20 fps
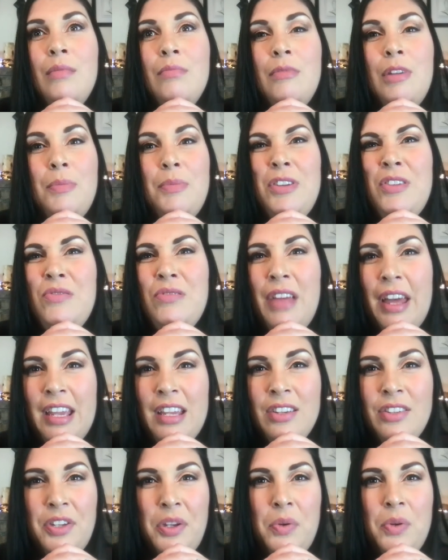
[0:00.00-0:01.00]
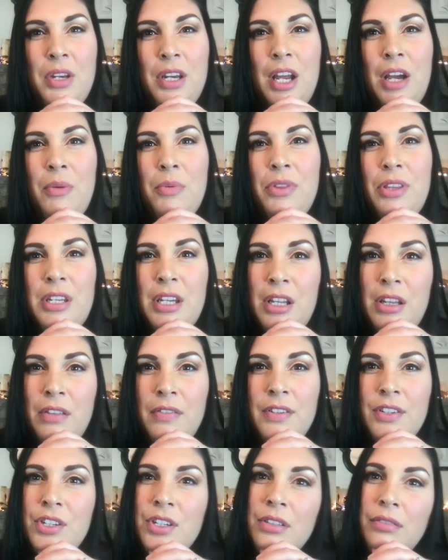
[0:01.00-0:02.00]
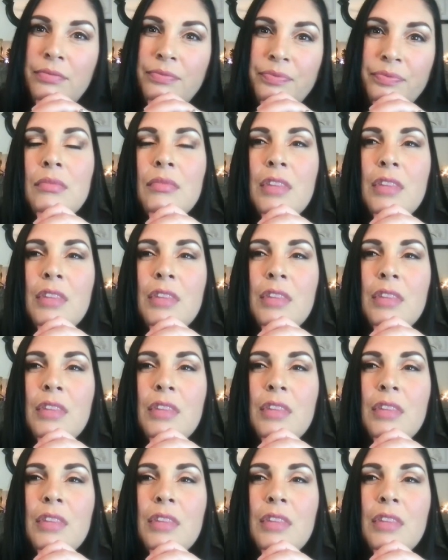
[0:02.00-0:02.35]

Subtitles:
Maybe you like zoning out with the television.